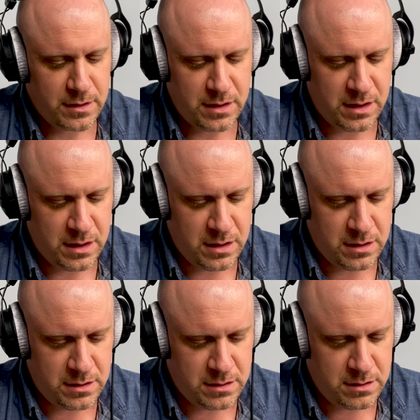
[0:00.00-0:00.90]

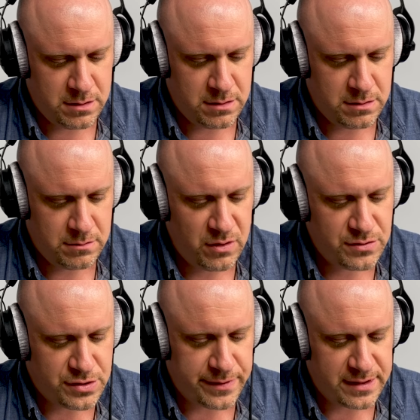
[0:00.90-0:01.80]
in
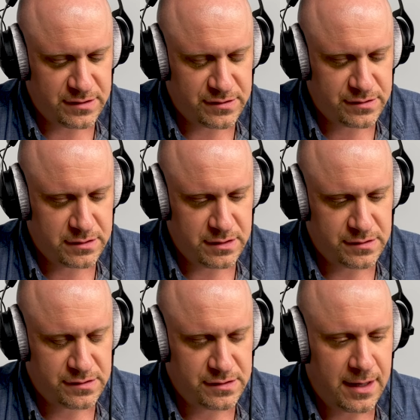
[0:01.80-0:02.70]
doing
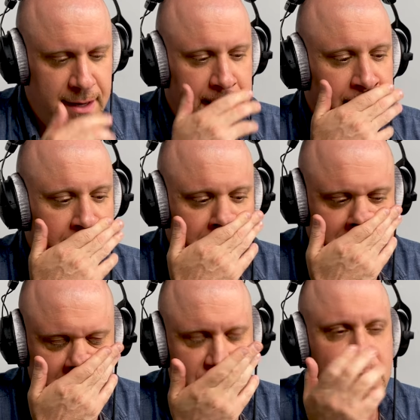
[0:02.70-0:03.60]
this
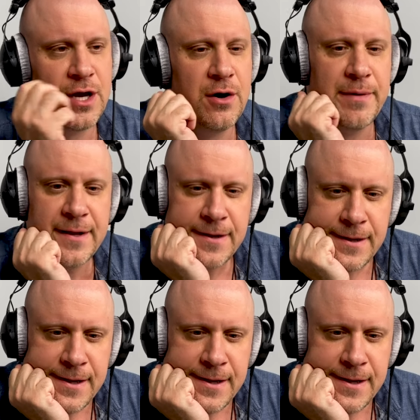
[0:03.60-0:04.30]
show, but.